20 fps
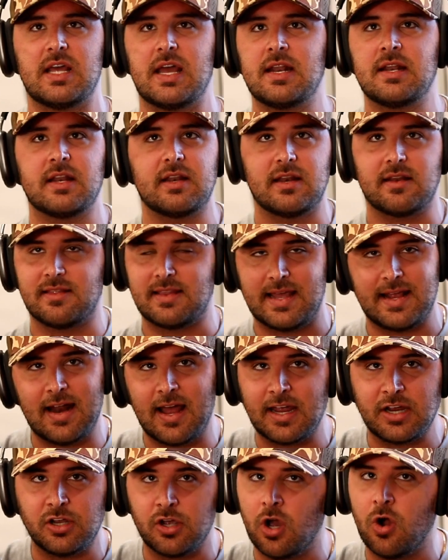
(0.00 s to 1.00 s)
then
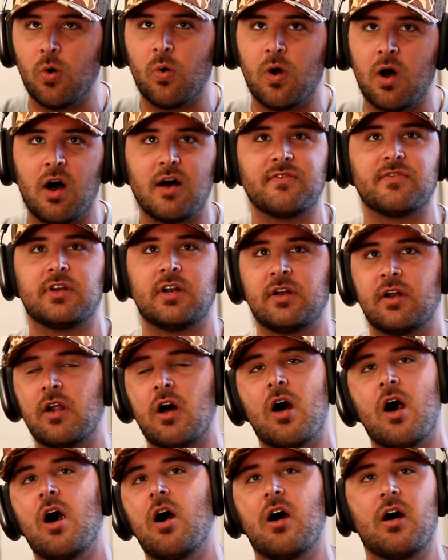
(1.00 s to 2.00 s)
I go off in an
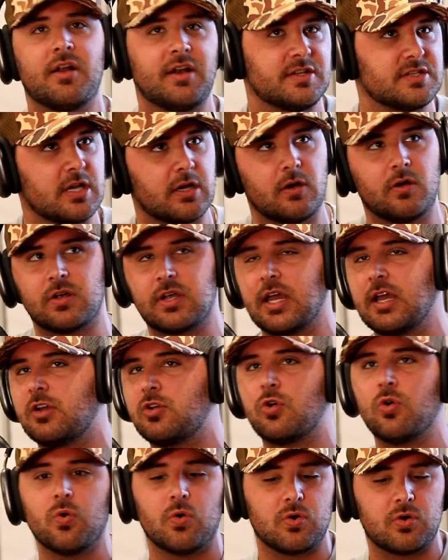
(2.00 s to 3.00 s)
aha. And it's like, okay,
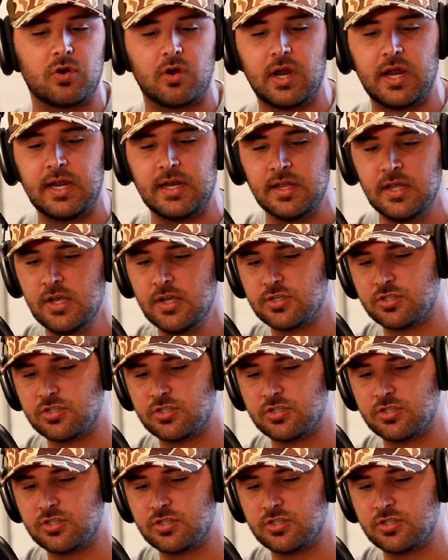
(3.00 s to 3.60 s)
cool, great.